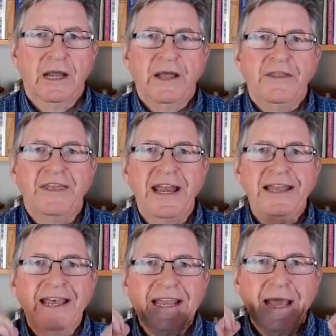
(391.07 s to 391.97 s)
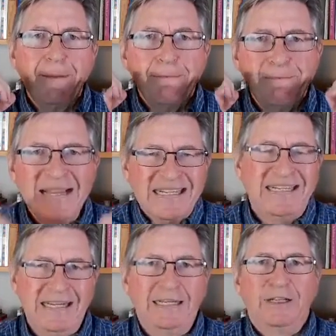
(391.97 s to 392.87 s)
then they are
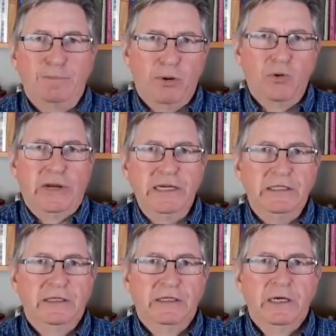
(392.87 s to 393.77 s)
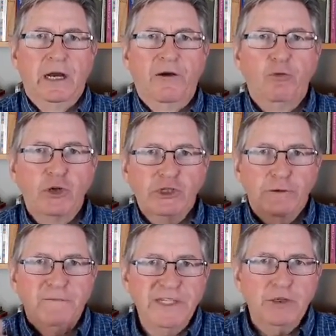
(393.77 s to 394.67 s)
missing the point of what your
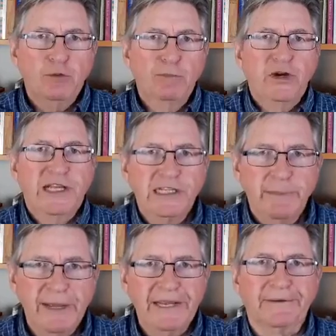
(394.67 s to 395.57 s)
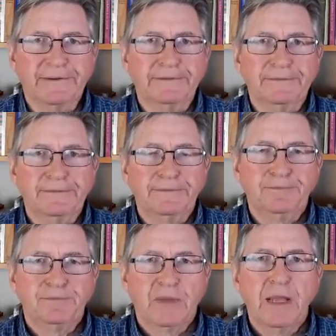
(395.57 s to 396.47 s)
physical body is about.
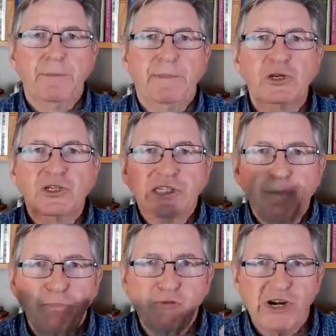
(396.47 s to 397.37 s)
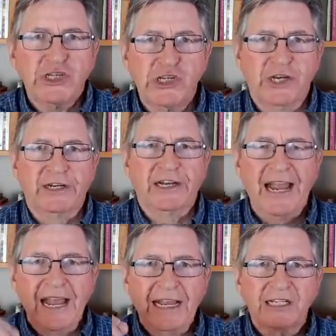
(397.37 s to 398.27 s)
Because depression,
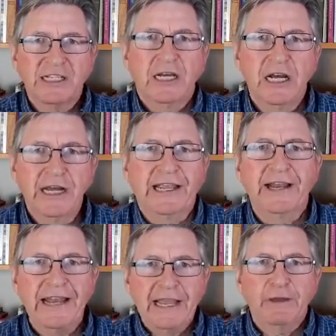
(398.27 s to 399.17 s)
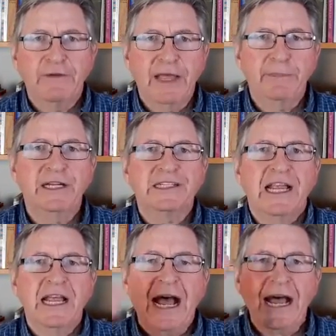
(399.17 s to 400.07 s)
anxiety, and lack of happiness
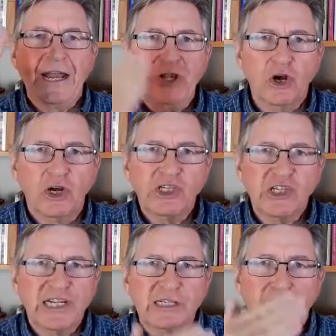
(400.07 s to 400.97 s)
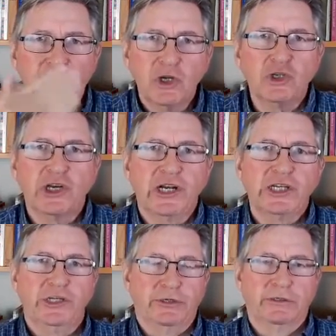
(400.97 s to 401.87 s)
are not just emotional
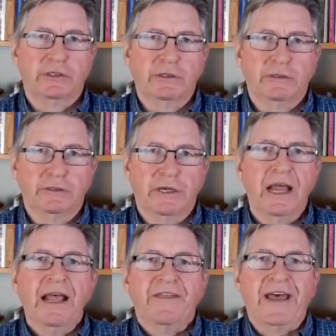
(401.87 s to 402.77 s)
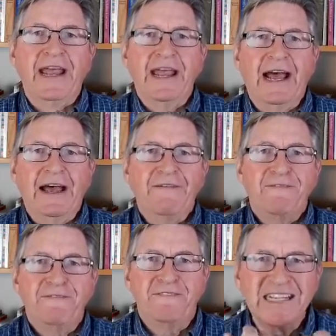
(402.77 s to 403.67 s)
issues. They are
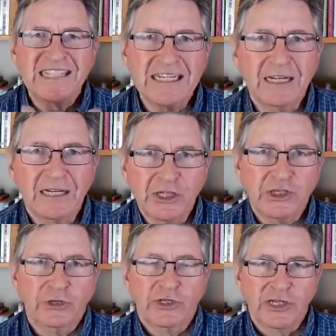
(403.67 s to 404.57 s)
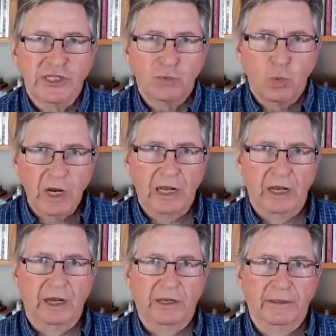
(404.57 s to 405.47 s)
physical issues as
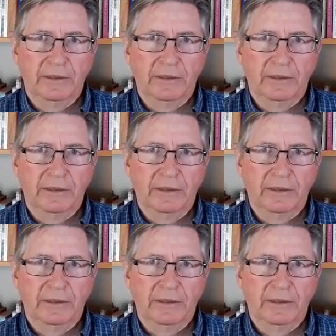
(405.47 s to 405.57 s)
well.